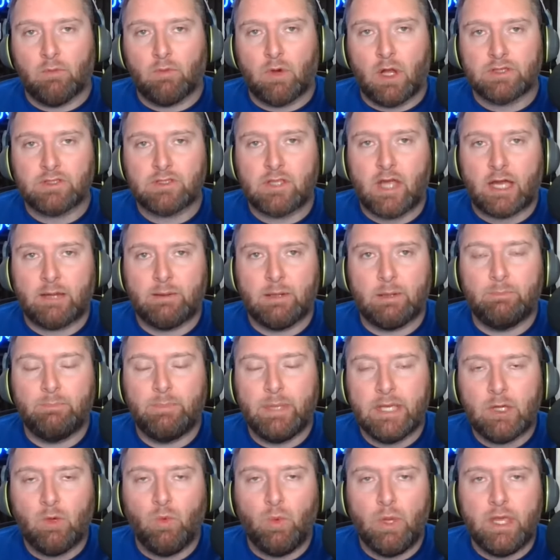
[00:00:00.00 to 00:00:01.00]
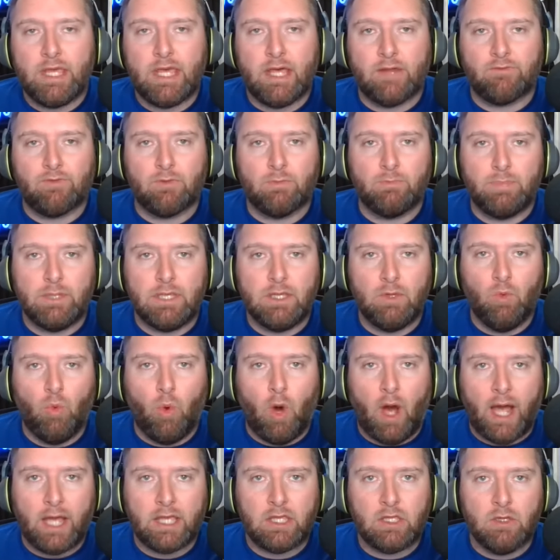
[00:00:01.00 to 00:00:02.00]
We're also talking about a big weekend for
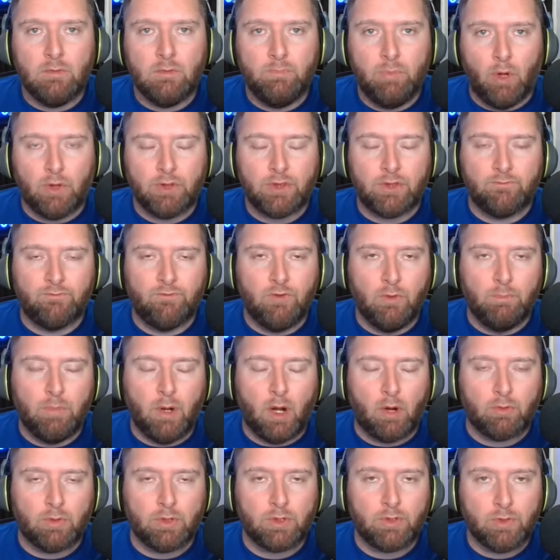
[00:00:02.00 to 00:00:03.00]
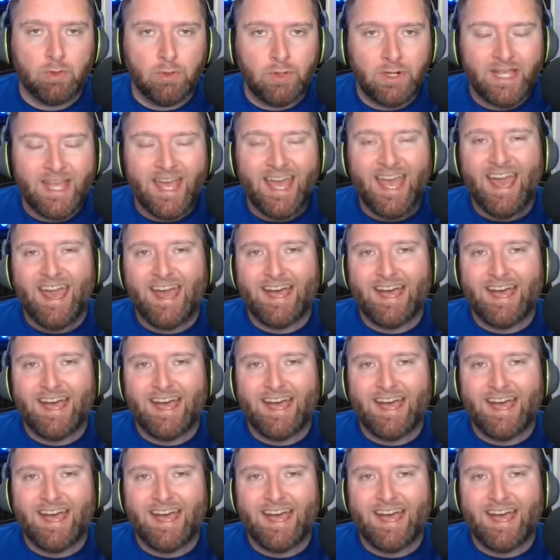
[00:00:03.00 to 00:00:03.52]
BYU, both in football recruiting,